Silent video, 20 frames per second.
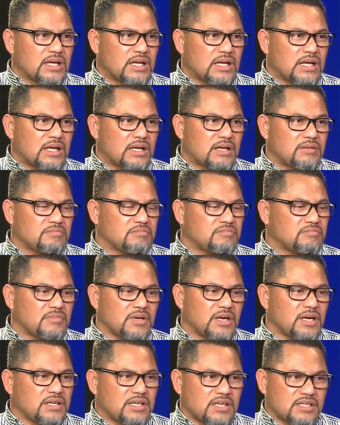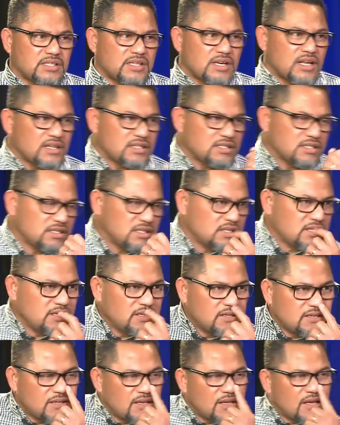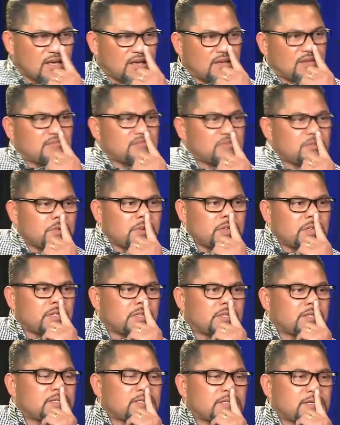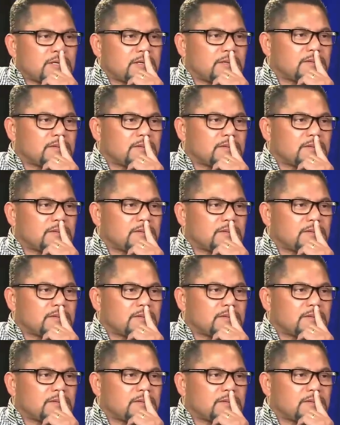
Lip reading: I guess lastly, Chris,